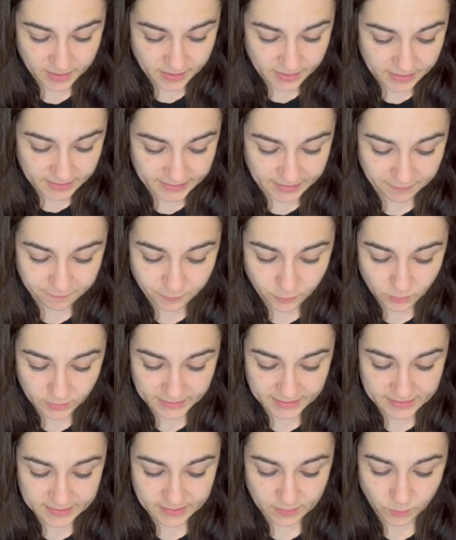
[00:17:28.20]
So 4s
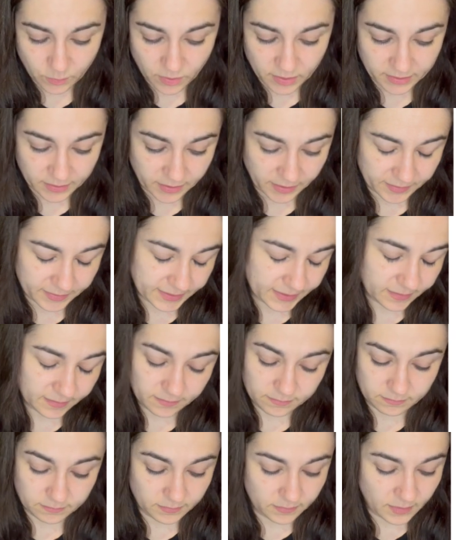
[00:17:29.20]
into 1 goes
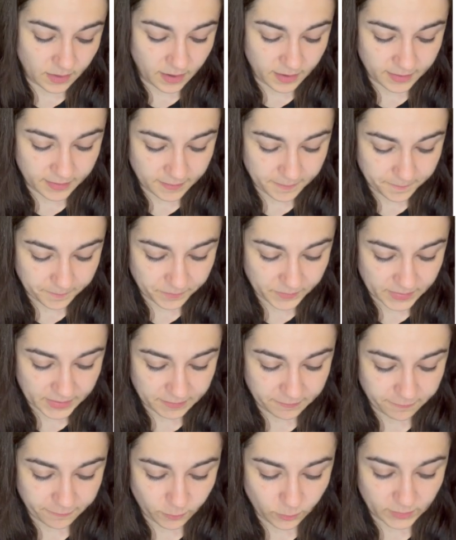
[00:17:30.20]
none,
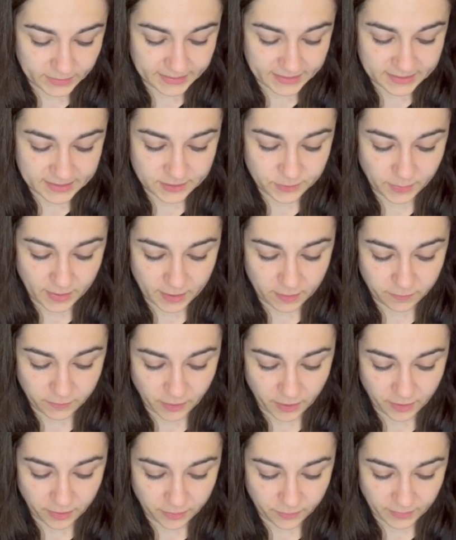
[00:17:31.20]
4s into 12
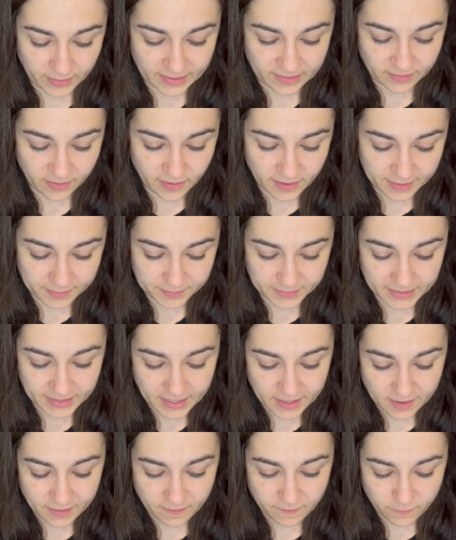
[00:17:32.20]
go 3 times,
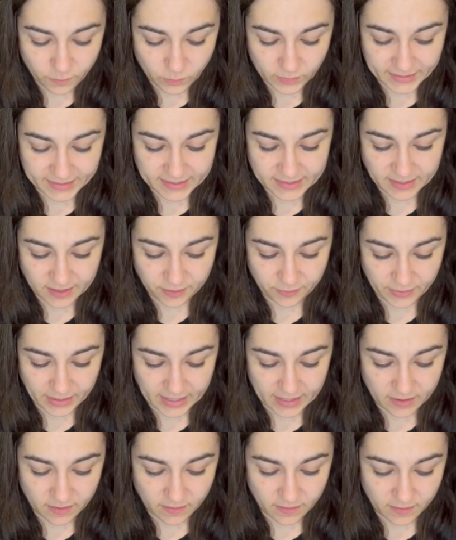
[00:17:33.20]
4s into
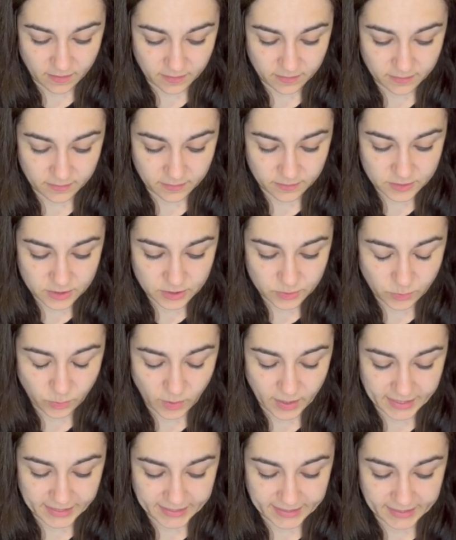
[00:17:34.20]
3 are
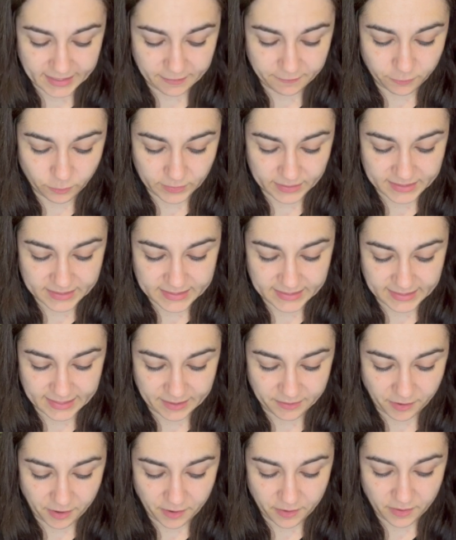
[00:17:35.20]
twice, and 4s into
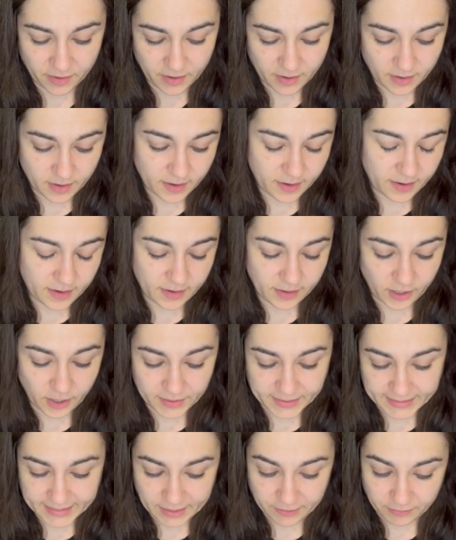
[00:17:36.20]
0 go
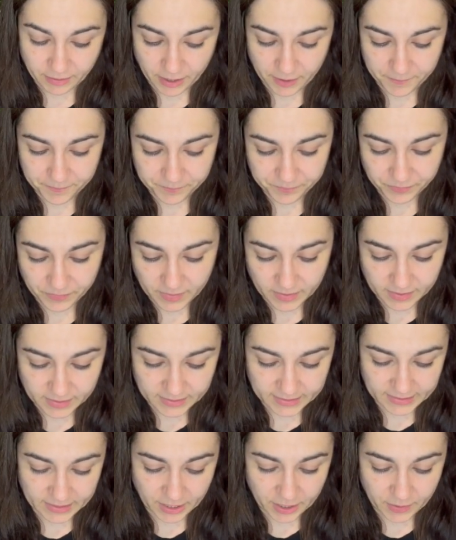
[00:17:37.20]
0.
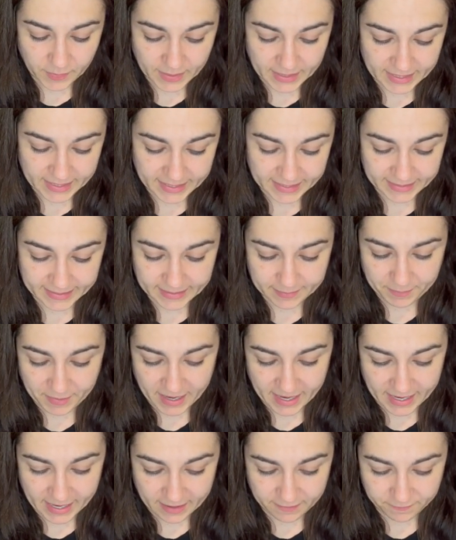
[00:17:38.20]
So he needs to
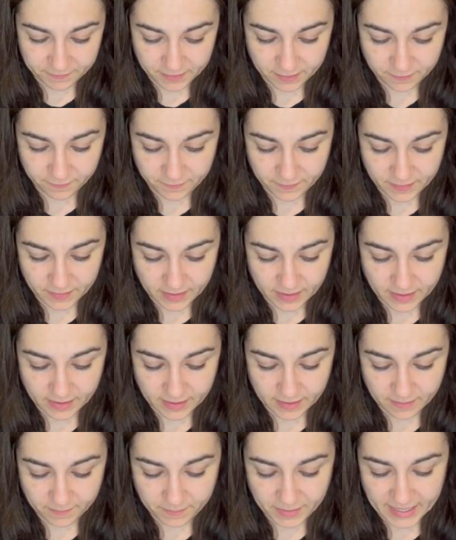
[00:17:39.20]
pay for
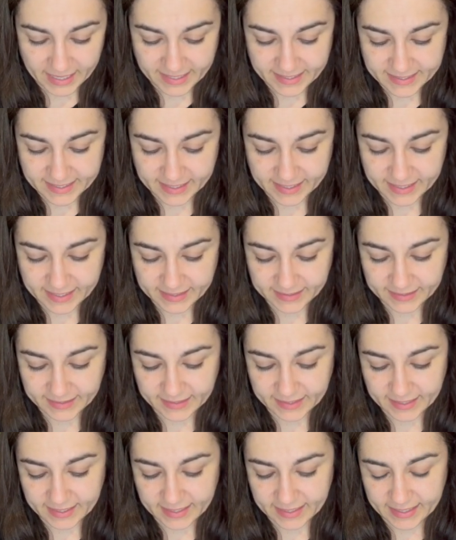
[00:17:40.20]
the plane tickets.
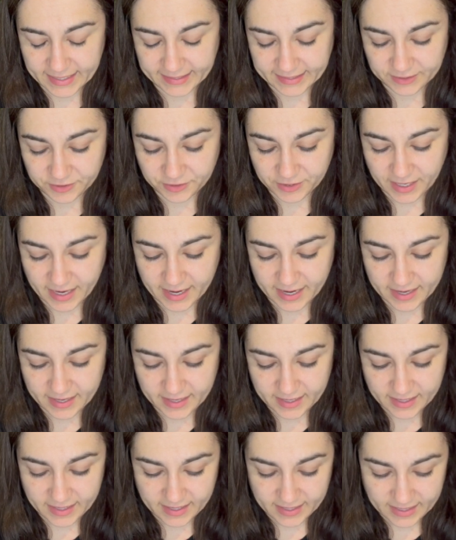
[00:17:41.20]
His share
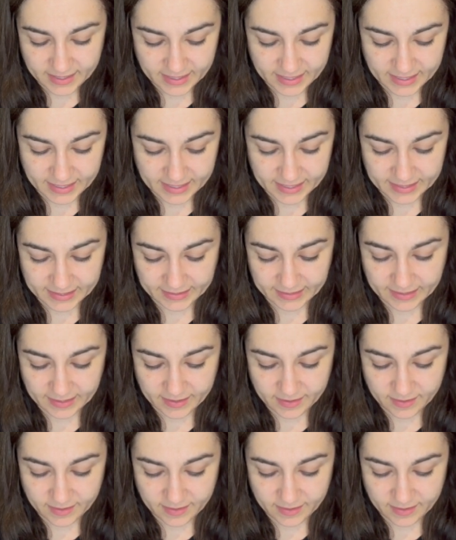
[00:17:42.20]
is